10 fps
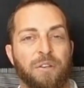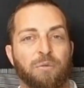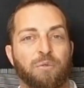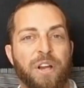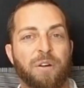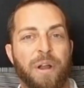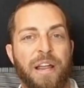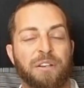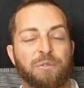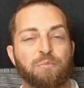
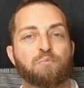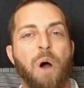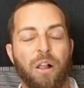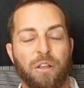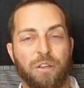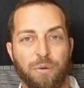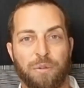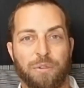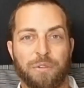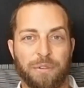rearrange
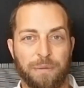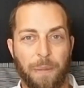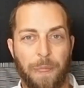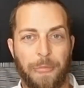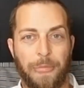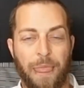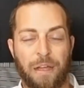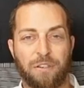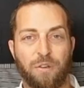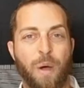molecules
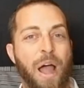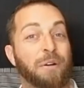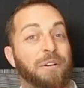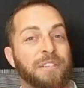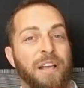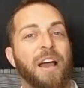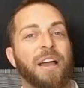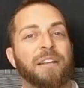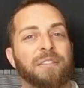to our design.